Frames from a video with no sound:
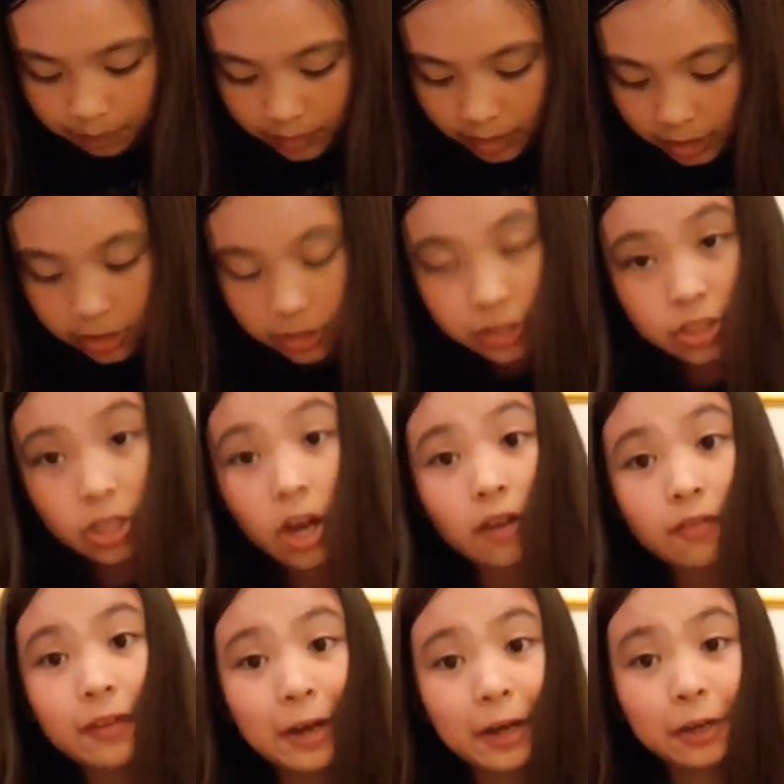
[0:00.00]
a staff
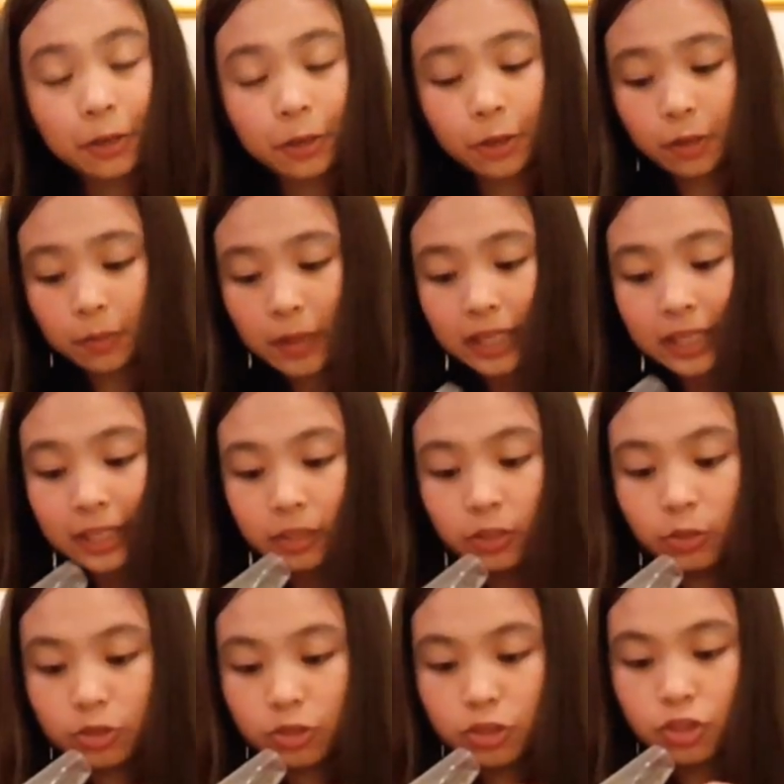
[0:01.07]
at home, and it
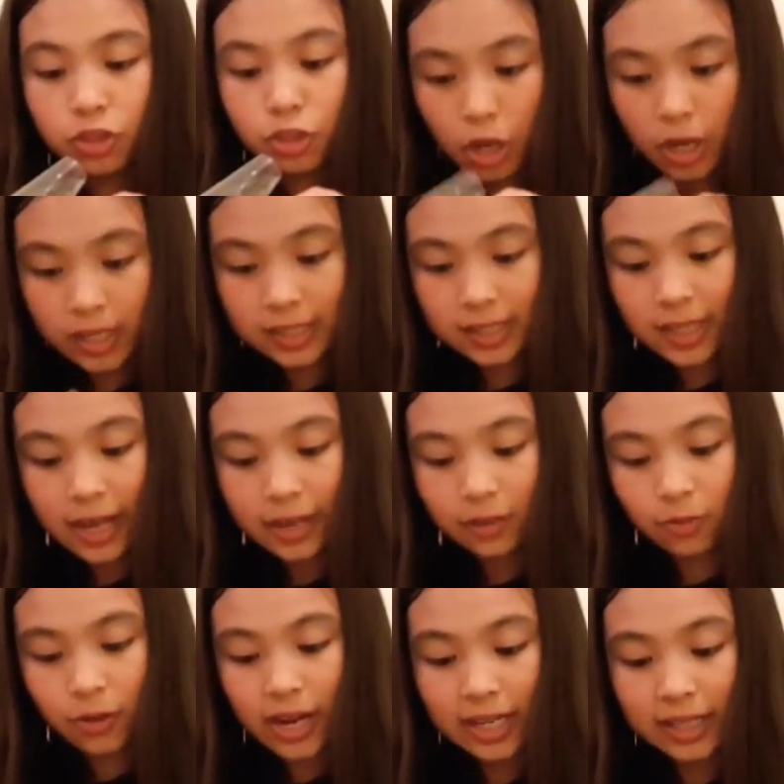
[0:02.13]
looks just like
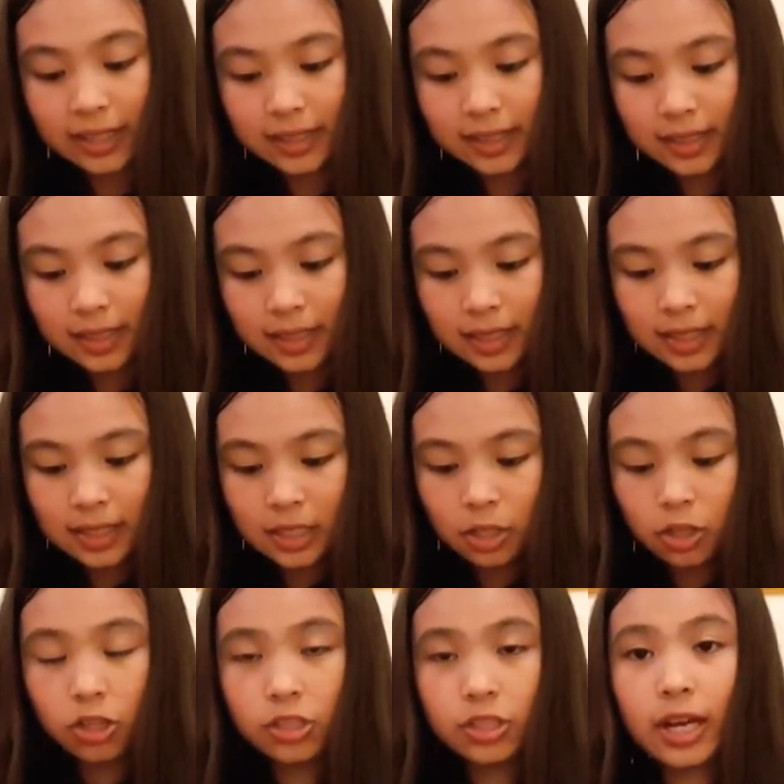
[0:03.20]
Rey's,
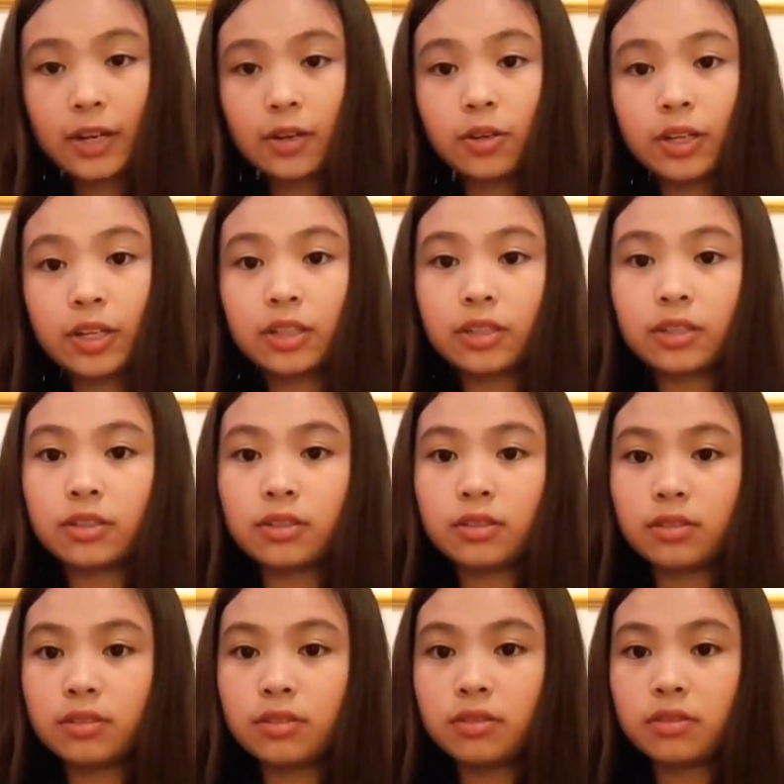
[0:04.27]
because I got it
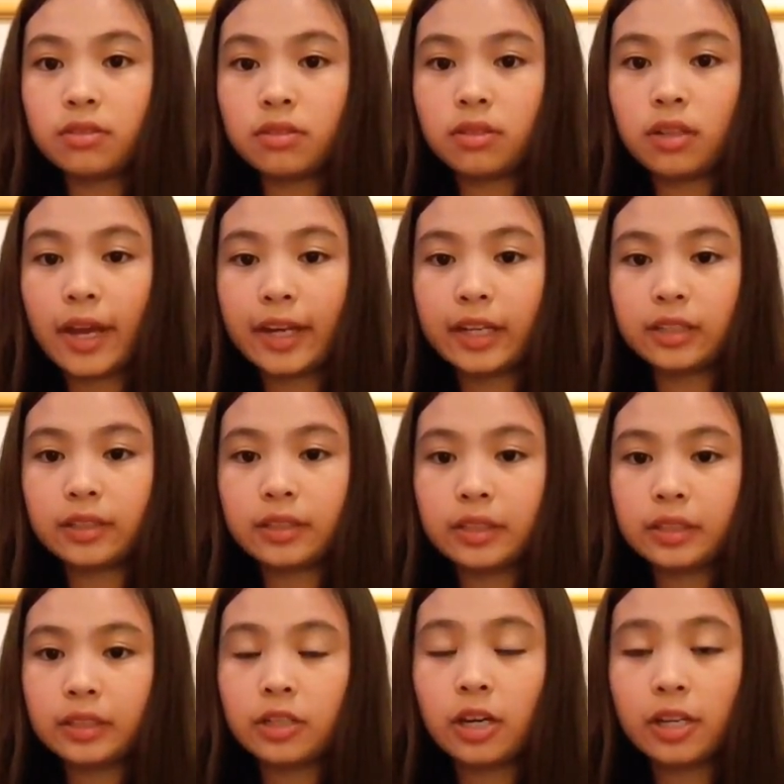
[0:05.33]
like
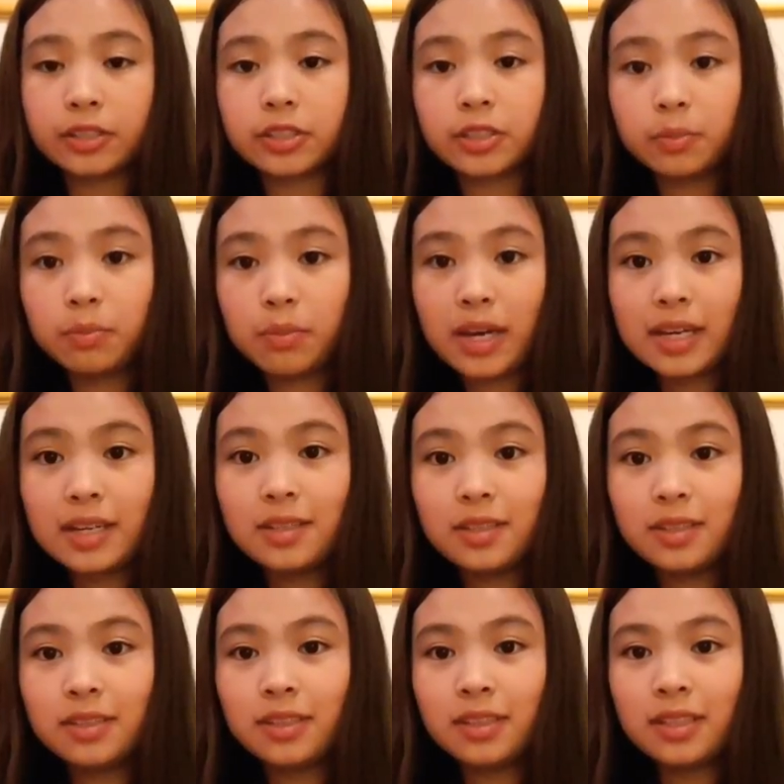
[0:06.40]
custom made,
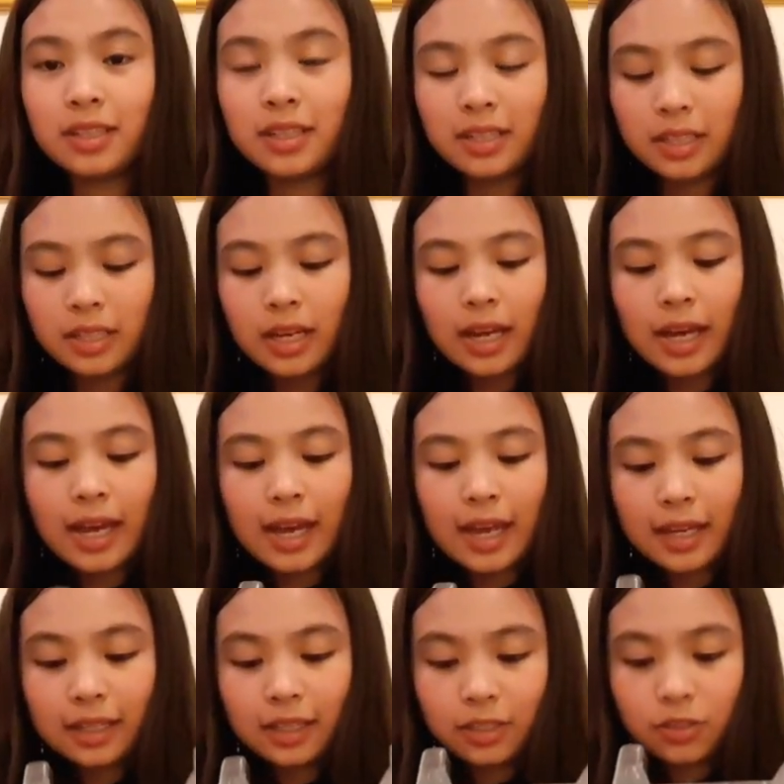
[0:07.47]

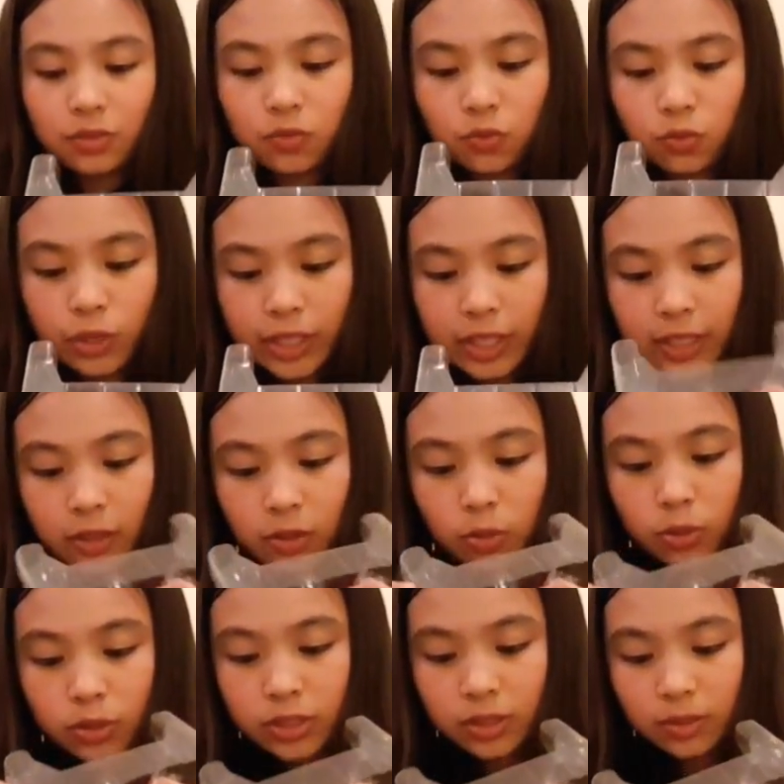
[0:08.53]
and it's really
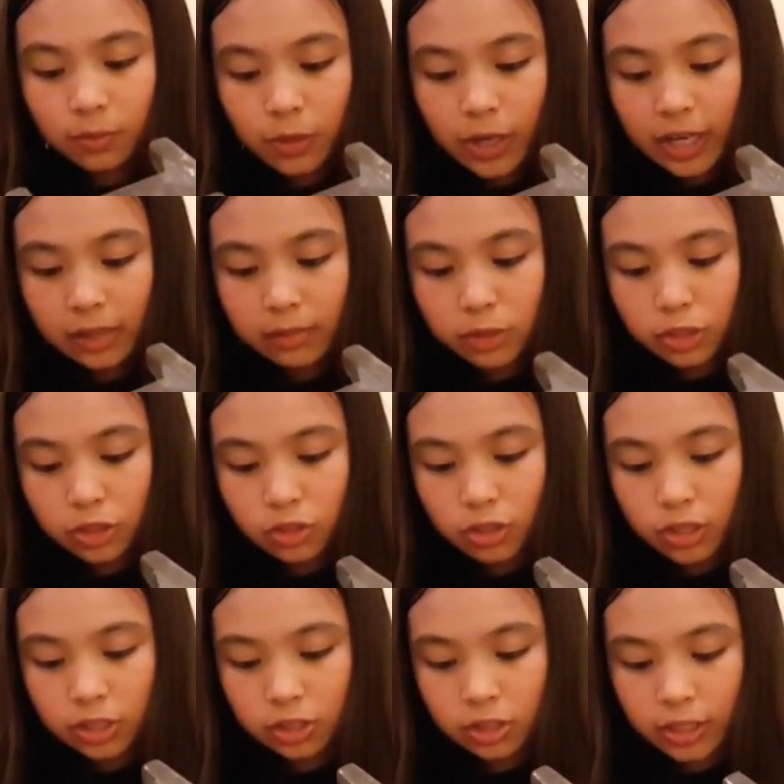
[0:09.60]
awesome. Wait, I'm just
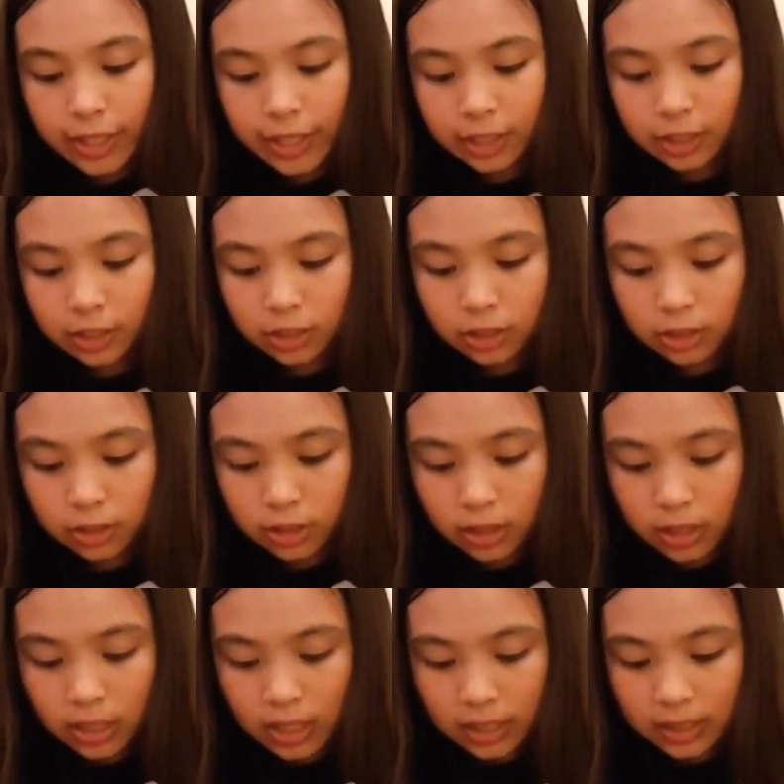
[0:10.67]
trying to like
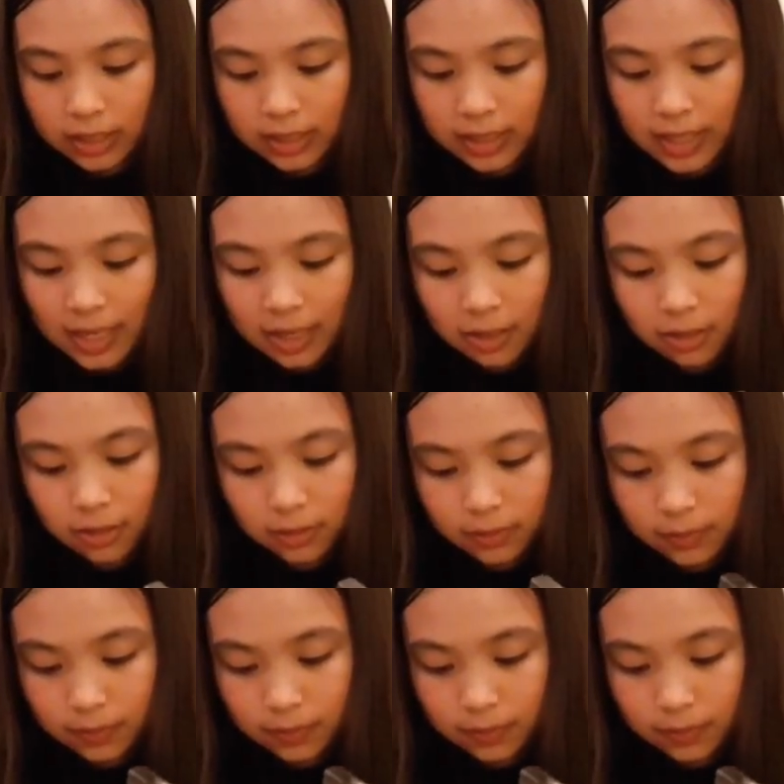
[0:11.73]
get this out.